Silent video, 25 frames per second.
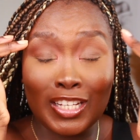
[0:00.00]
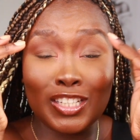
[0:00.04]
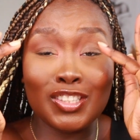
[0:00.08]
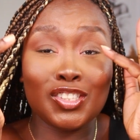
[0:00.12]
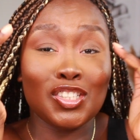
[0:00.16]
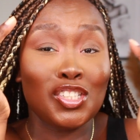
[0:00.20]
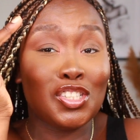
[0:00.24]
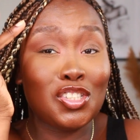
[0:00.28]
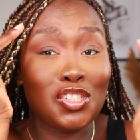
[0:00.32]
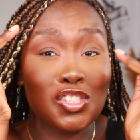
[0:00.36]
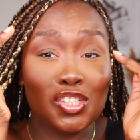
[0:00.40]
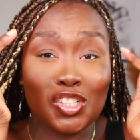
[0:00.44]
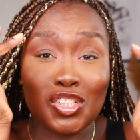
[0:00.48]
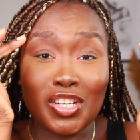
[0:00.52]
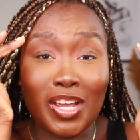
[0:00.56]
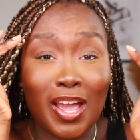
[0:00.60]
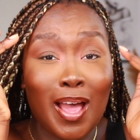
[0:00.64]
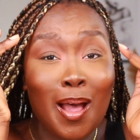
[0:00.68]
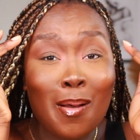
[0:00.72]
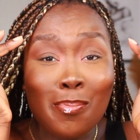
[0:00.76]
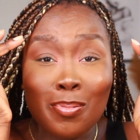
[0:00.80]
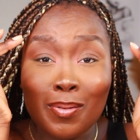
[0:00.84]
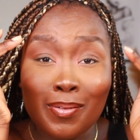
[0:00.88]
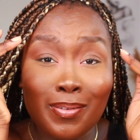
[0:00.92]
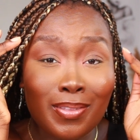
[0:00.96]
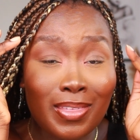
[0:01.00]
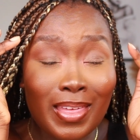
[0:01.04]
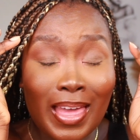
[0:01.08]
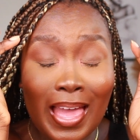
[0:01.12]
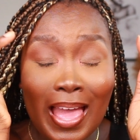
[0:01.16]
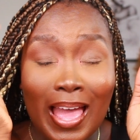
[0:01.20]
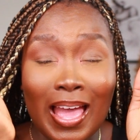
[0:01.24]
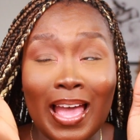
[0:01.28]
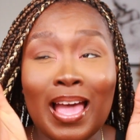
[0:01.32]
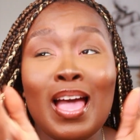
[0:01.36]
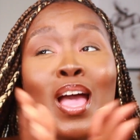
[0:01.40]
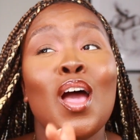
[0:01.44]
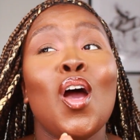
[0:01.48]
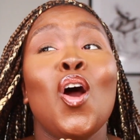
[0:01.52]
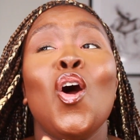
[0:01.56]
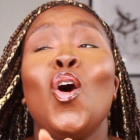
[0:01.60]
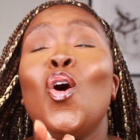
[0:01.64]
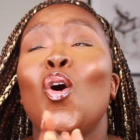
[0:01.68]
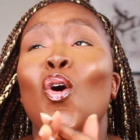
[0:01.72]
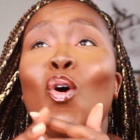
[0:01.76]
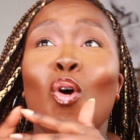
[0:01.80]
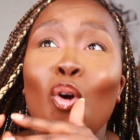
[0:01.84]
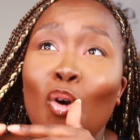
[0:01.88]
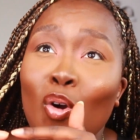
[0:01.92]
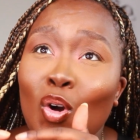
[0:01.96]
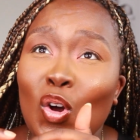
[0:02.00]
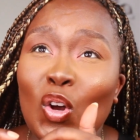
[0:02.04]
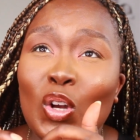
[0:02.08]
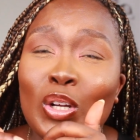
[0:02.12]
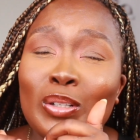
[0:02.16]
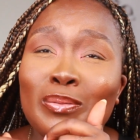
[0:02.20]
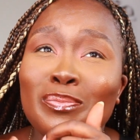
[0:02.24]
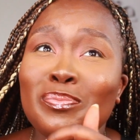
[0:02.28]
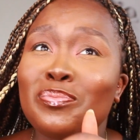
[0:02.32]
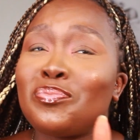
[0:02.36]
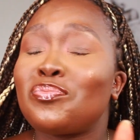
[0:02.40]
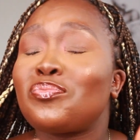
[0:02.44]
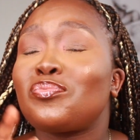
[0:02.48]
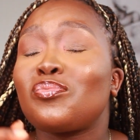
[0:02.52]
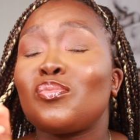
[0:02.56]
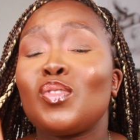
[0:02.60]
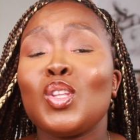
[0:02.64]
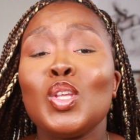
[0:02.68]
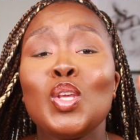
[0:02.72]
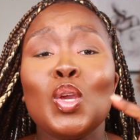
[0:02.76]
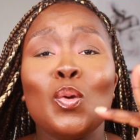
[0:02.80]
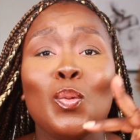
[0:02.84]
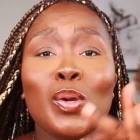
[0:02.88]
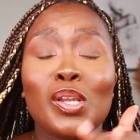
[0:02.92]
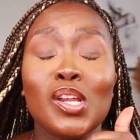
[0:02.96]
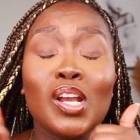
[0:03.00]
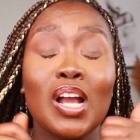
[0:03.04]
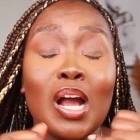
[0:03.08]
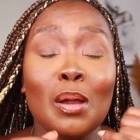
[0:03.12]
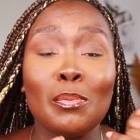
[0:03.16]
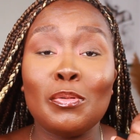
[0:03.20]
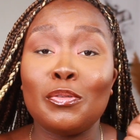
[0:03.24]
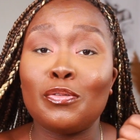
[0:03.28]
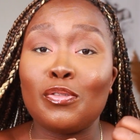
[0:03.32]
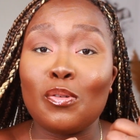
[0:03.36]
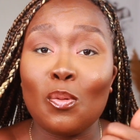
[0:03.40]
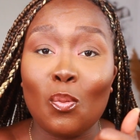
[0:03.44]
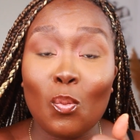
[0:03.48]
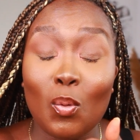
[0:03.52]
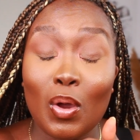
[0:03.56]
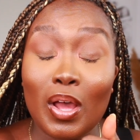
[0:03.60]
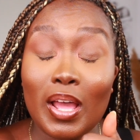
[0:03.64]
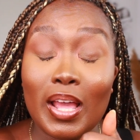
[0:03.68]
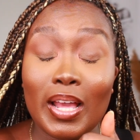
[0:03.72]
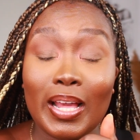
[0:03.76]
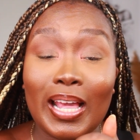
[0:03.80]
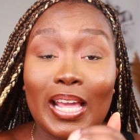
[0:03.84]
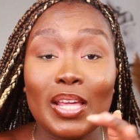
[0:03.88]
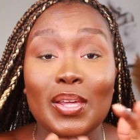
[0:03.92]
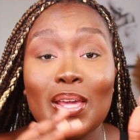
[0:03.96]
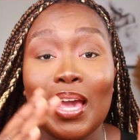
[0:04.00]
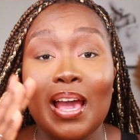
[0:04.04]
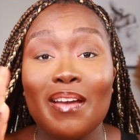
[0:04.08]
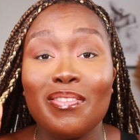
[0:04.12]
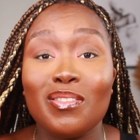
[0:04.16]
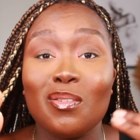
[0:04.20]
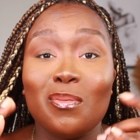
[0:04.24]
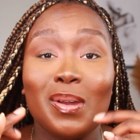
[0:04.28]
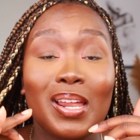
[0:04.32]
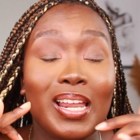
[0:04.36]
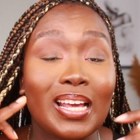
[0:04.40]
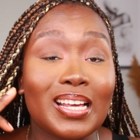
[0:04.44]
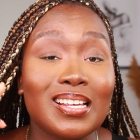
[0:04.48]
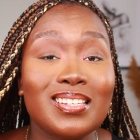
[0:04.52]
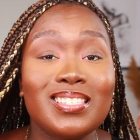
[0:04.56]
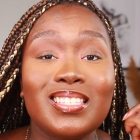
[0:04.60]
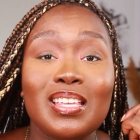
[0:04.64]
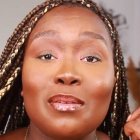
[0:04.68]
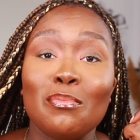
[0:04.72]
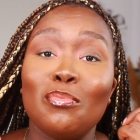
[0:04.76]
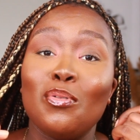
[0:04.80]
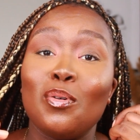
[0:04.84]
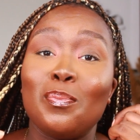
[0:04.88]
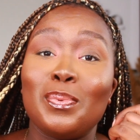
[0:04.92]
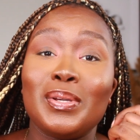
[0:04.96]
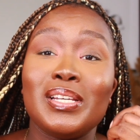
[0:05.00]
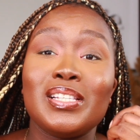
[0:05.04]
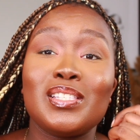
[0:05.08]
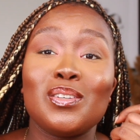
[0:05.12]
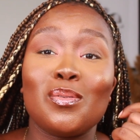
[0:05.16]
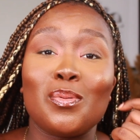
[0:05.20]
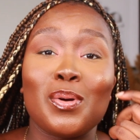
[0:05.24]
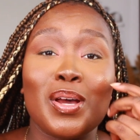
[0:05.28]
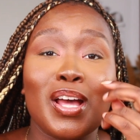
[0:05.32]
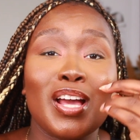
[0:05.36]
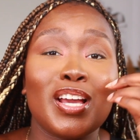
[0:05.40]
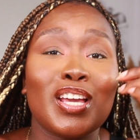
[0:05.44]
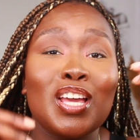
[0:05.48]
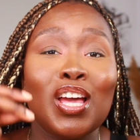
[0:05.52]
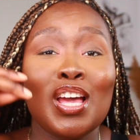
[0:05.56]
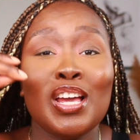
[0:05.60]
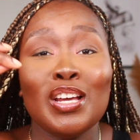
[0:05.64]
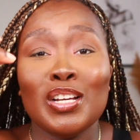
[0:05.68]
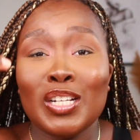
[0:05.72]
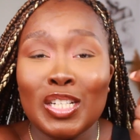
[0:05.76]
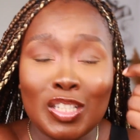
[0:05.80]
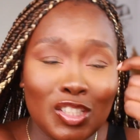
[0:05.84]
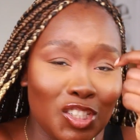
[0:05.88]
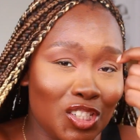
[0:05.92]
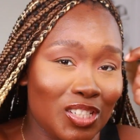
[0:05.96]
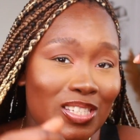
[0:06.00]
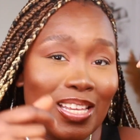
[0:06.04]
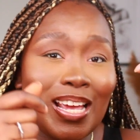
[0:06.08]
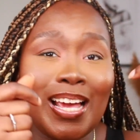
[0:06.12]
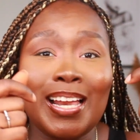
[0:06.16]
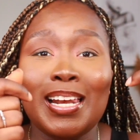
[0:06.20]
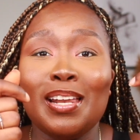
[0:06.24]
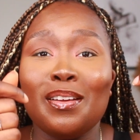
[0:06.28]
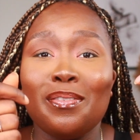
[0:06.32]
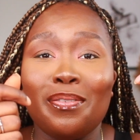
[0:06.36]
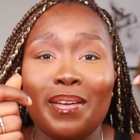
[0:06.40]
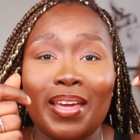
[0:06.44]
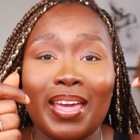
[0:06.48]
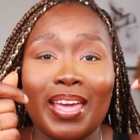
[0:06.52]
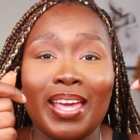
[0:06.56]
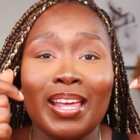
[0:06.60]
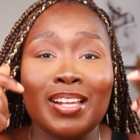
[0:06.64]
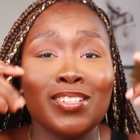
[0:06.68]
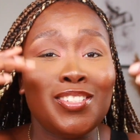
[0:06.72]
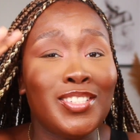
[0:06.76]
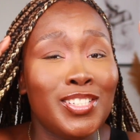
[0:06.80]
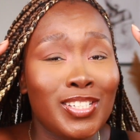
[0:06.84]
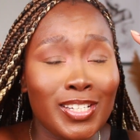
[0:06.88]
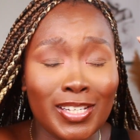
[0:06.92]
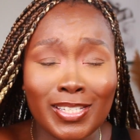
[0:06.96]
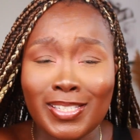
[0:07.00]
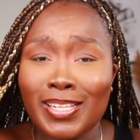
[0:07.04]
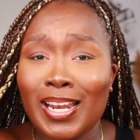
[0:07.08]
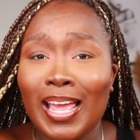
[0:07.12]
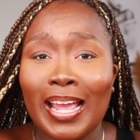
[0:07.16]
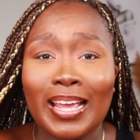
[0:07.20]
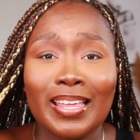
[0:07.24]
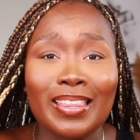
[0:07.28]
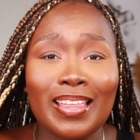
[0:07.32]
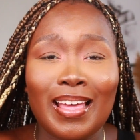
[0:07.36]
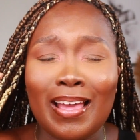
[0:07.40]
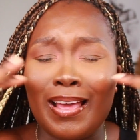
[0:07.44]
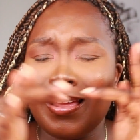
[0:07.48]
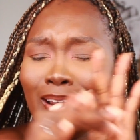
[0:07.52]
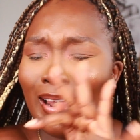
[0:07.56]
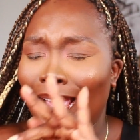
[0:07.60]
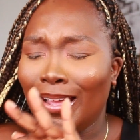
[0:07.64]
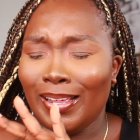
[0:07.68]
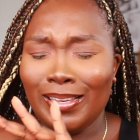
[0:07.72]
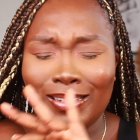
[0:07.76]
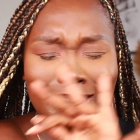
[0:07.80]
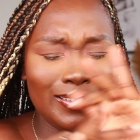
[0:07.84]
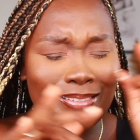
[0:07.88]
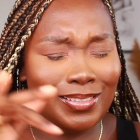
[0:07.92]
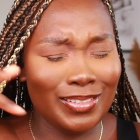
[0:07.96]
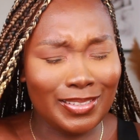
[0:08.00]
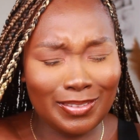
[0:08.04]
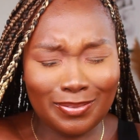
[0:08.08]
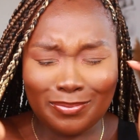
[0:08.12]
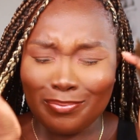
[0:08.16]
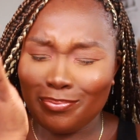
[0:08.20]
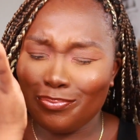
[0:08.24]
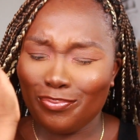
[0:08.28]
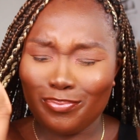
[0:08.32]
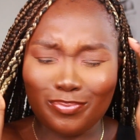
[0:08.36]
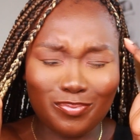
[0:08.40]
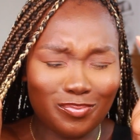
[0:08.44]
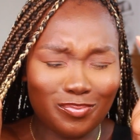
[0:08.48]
just zhuzh it up with that. Or when you're coming from work and you have to wear like a simple beat to work, just elevate it just like that. Like, listen,